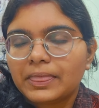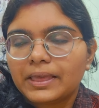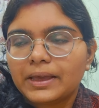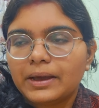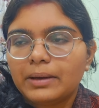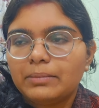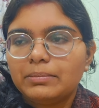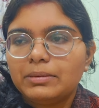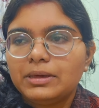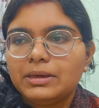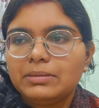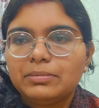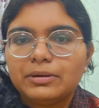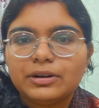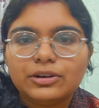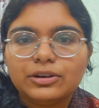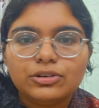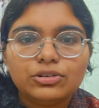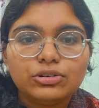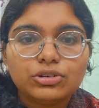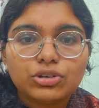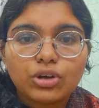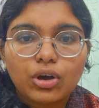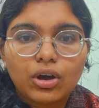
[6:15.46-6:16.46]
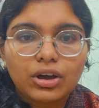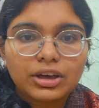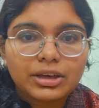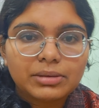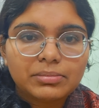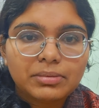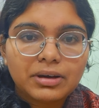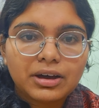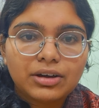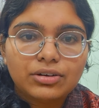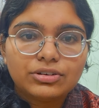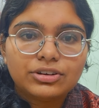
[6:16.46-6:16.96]
People do talk
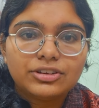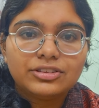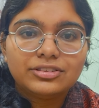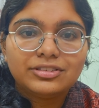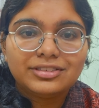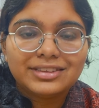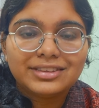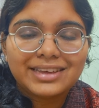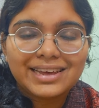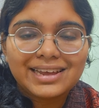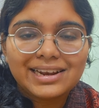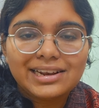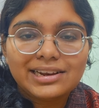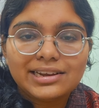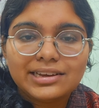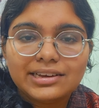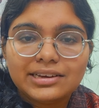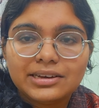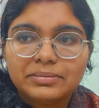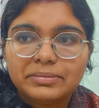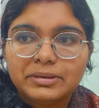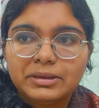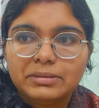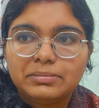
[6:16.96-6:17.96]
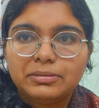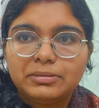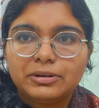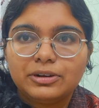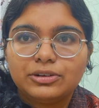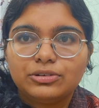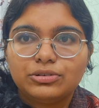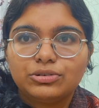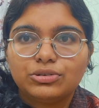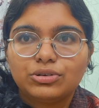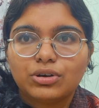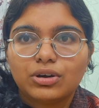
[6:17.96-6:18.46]
about silk, people do
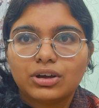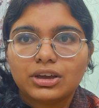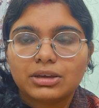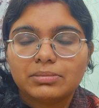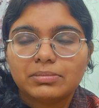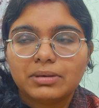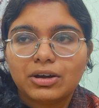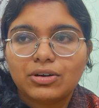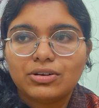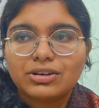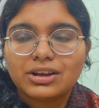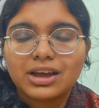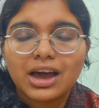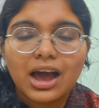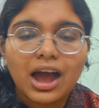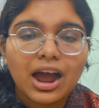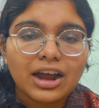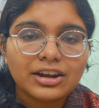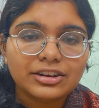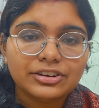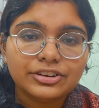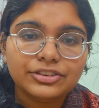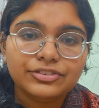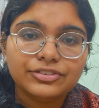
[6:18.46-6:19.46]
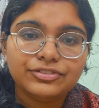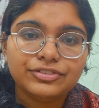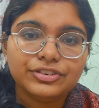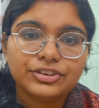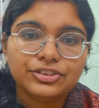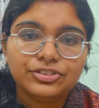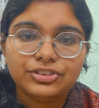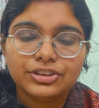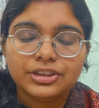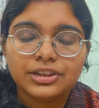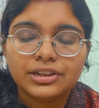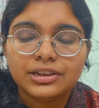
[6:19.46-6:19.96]
talk about
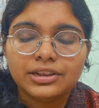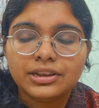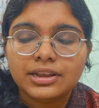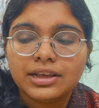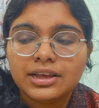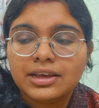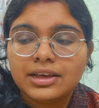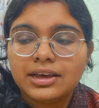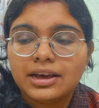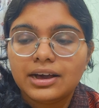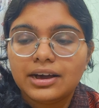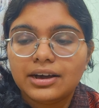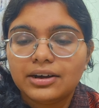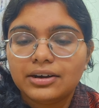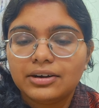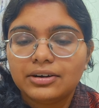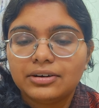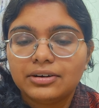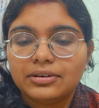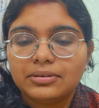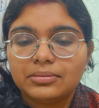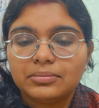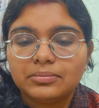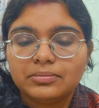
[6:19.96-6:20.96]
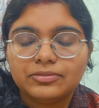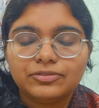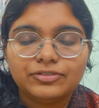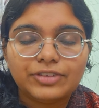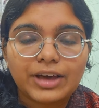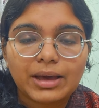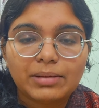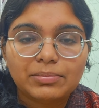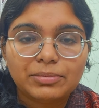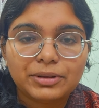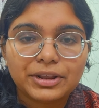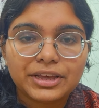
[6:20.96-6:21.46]
artificial
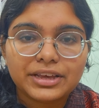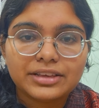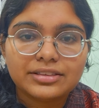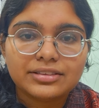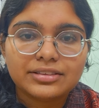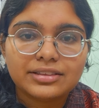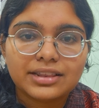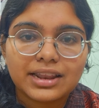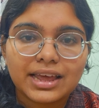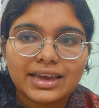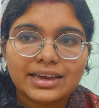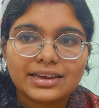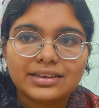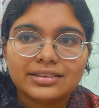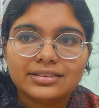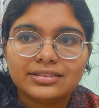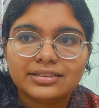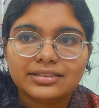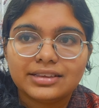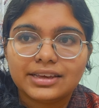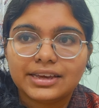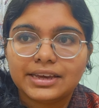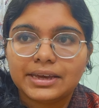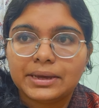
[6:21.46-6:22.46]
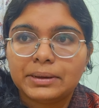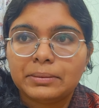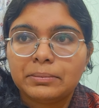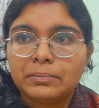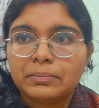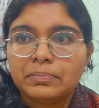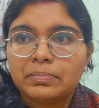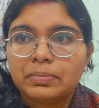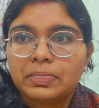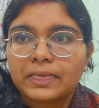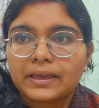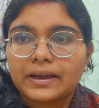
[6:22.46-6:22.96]
fabrics, like, say,
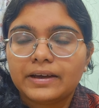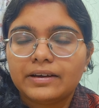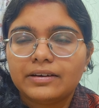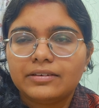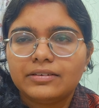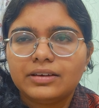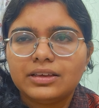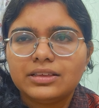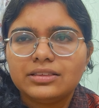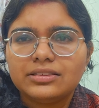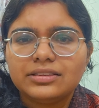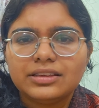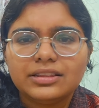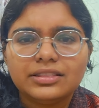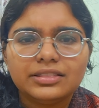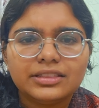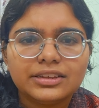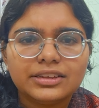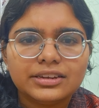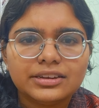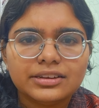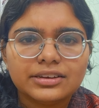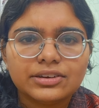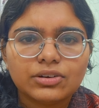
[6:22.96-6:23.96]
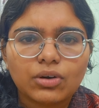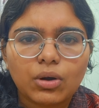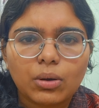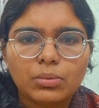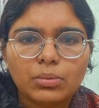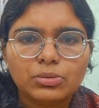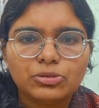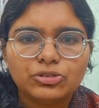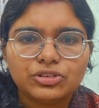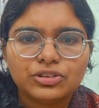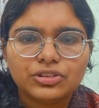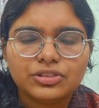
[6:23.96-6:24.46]
synthetic
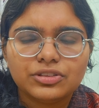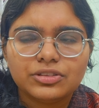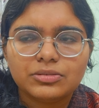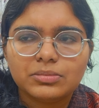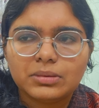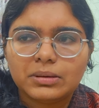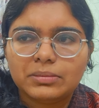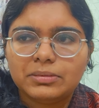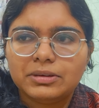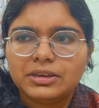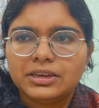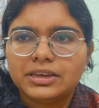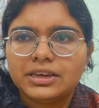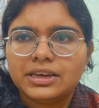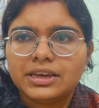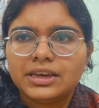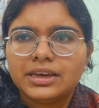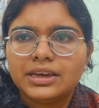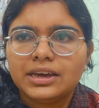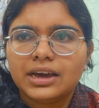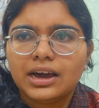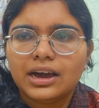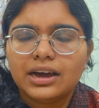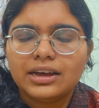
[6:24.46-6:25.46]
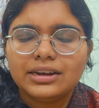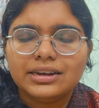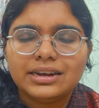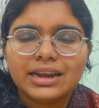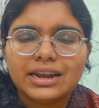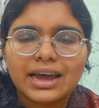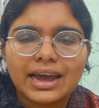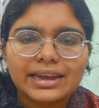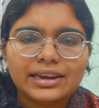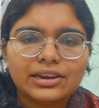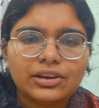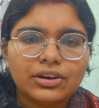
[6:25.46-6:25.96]
options, maybe
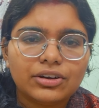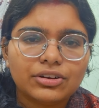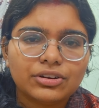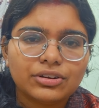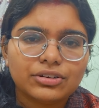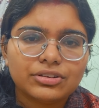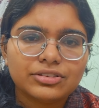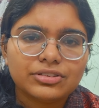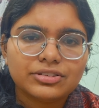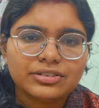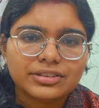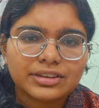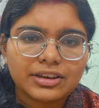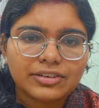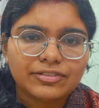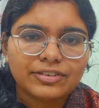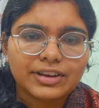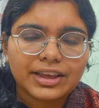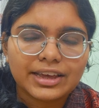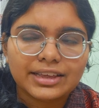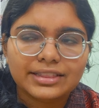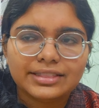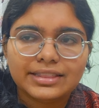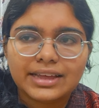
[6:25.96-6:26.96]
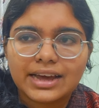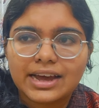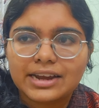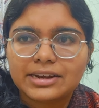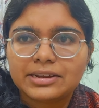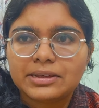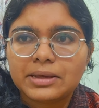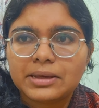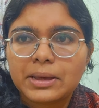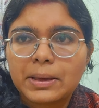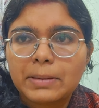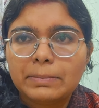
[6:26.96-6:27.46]
nylon or stuff like that.
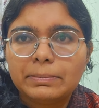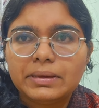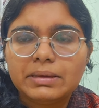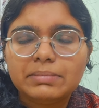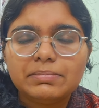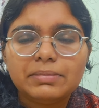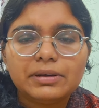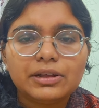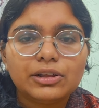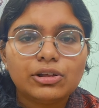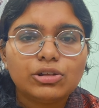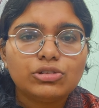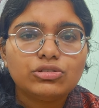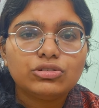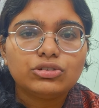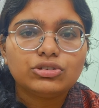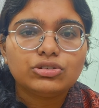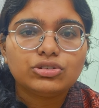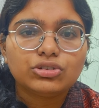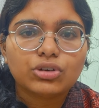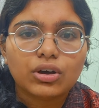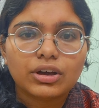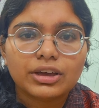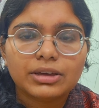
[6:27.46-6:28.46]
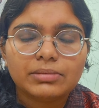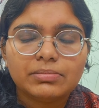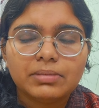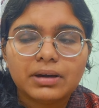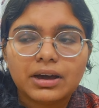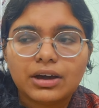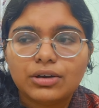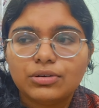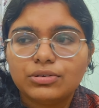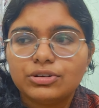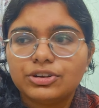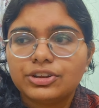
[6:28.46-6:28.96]
People also talk
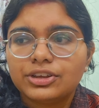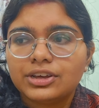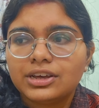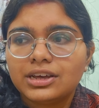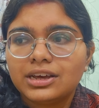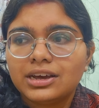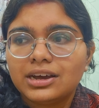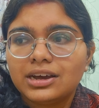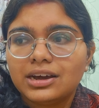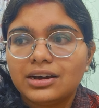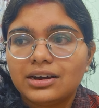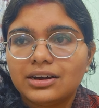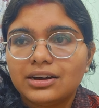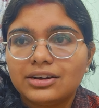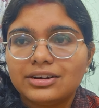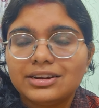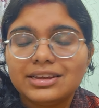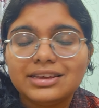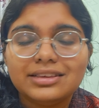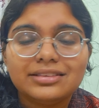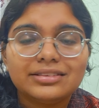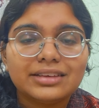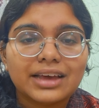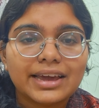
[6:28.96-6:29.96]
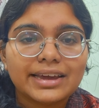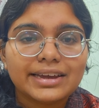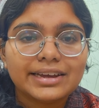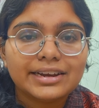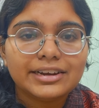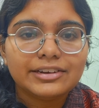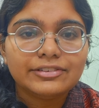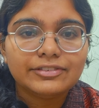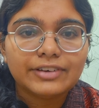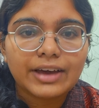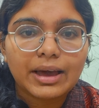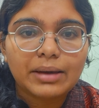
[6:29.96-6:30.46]
about recycled
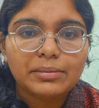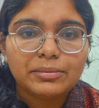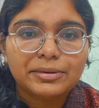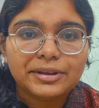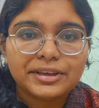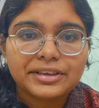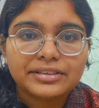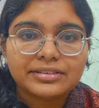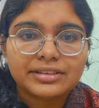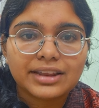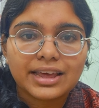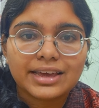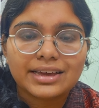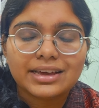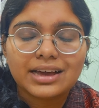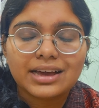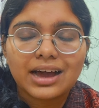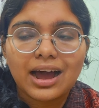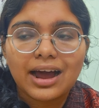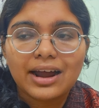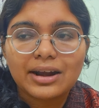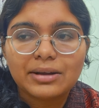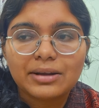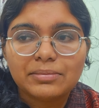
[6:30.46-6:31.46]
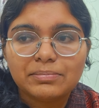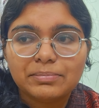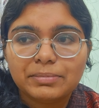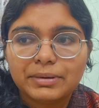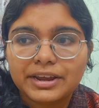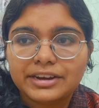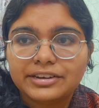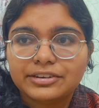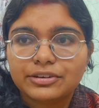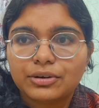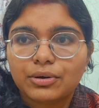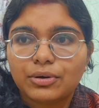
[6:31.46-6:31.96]
fabrics like
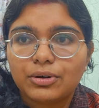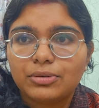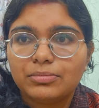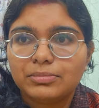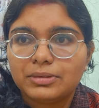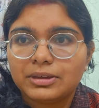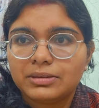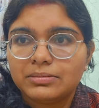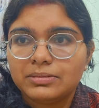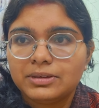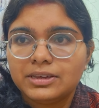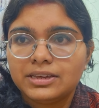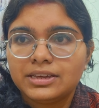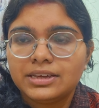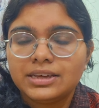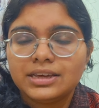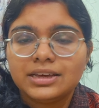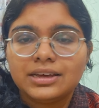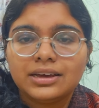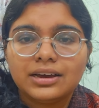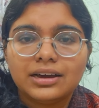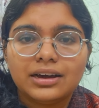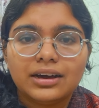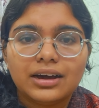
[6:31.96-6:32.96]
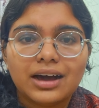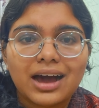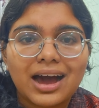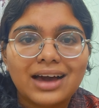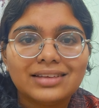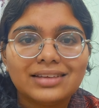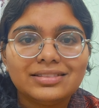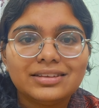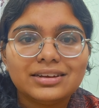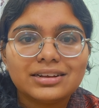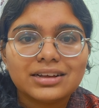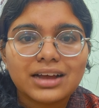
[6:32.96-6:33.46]
rpet, or maybe
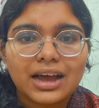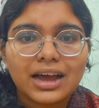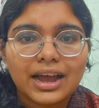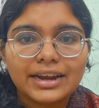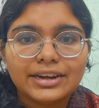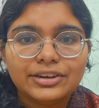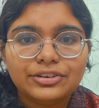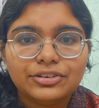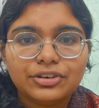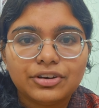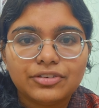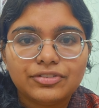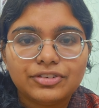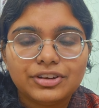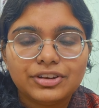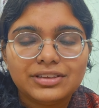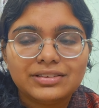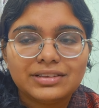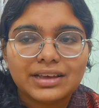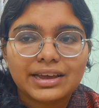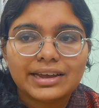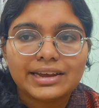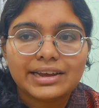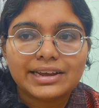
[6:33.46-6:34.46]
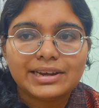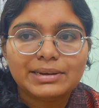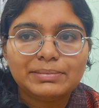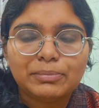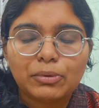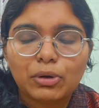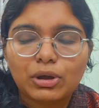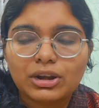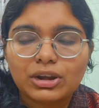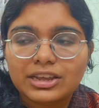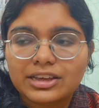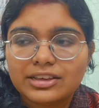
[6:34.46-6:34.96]
other kind of recycled
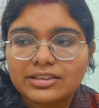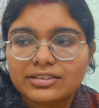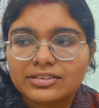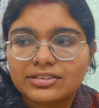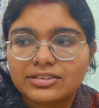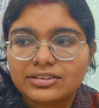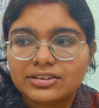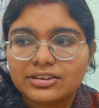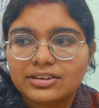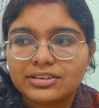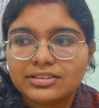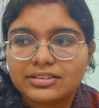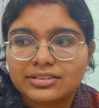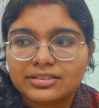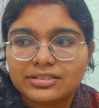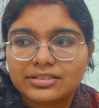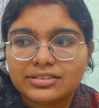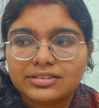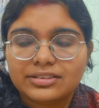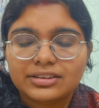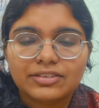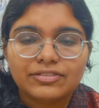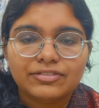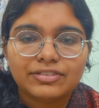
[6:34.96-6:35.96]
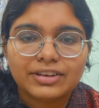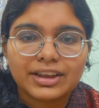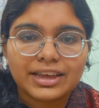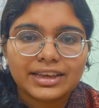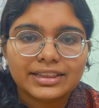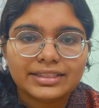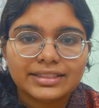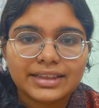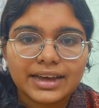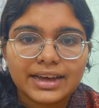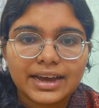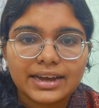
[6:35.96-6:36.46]
polyesters and stuff
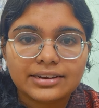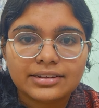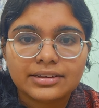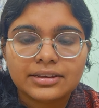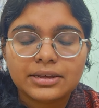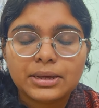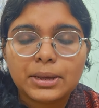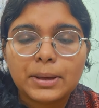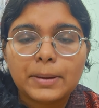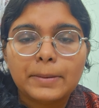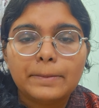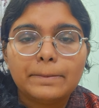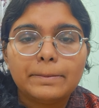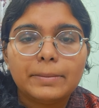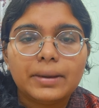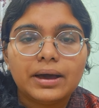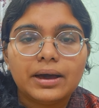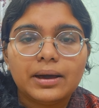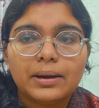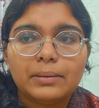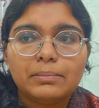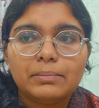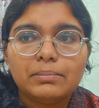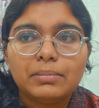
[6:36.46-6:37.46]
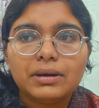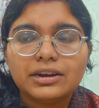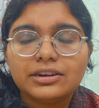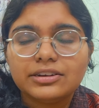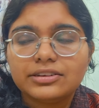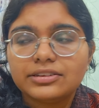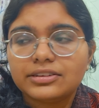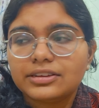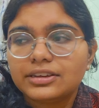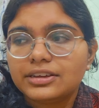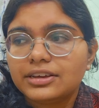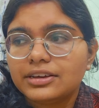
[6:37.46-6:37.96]
like that.
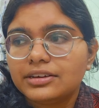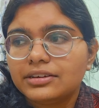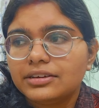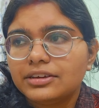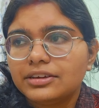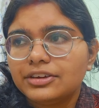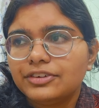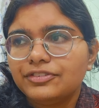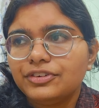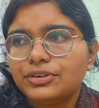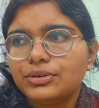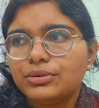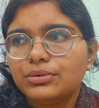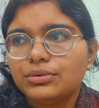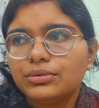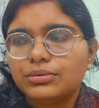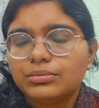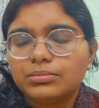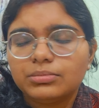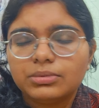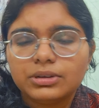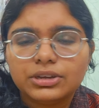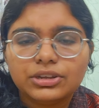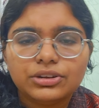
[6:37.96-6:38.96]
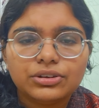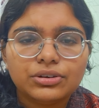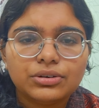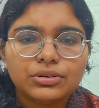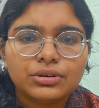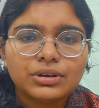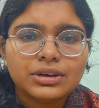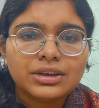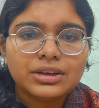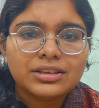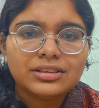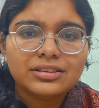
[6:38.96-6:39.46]
But if you
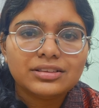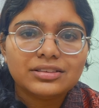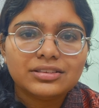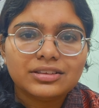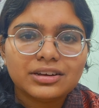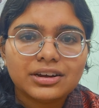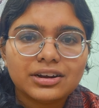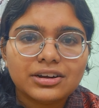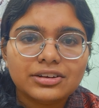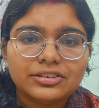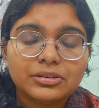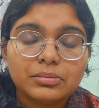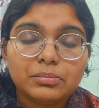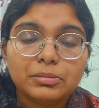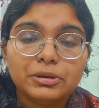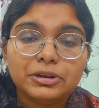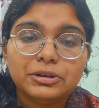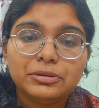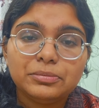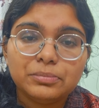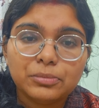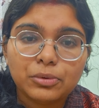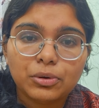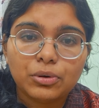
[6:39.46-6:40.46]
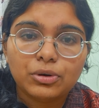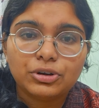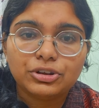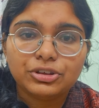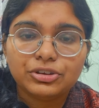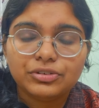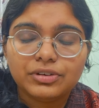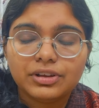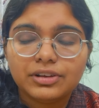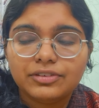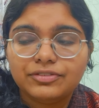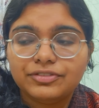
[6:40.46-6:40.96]
search a bit more, you
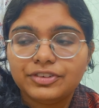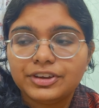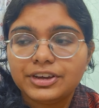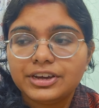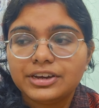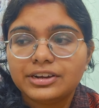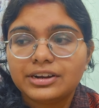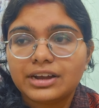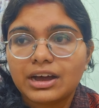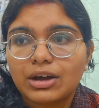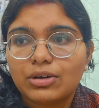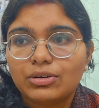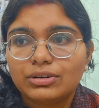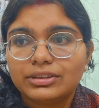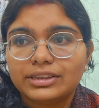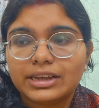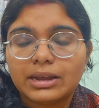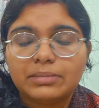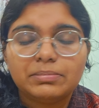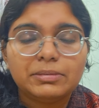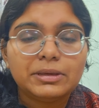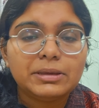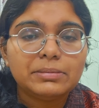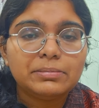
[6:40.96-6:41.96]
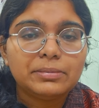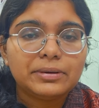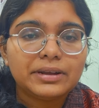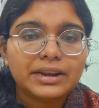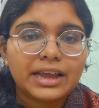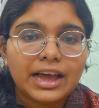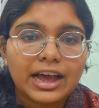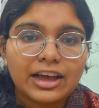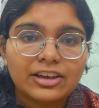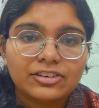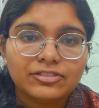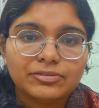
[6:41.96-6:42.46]
will figure out that people
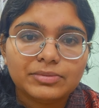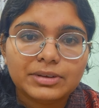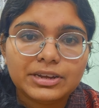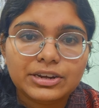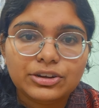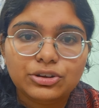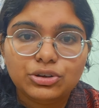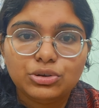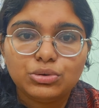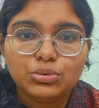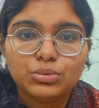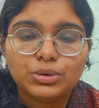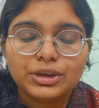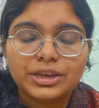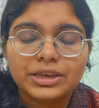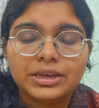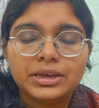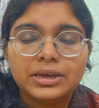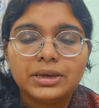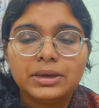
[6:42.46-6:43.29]
have been doing